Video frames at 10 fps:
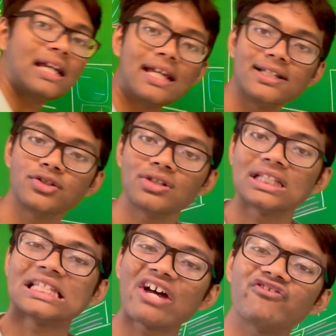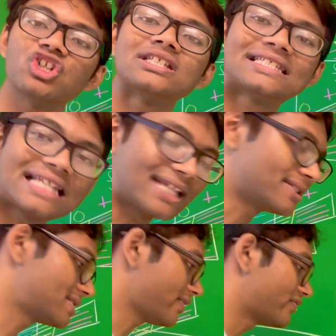into the level
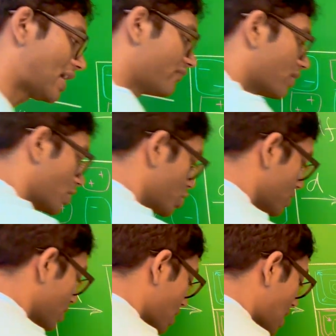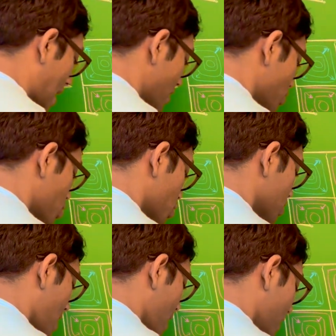sets of that function, the contour
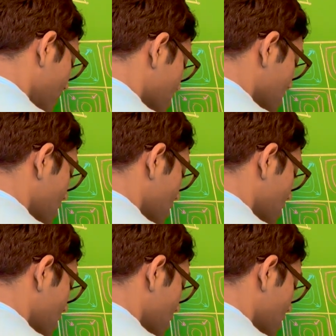lines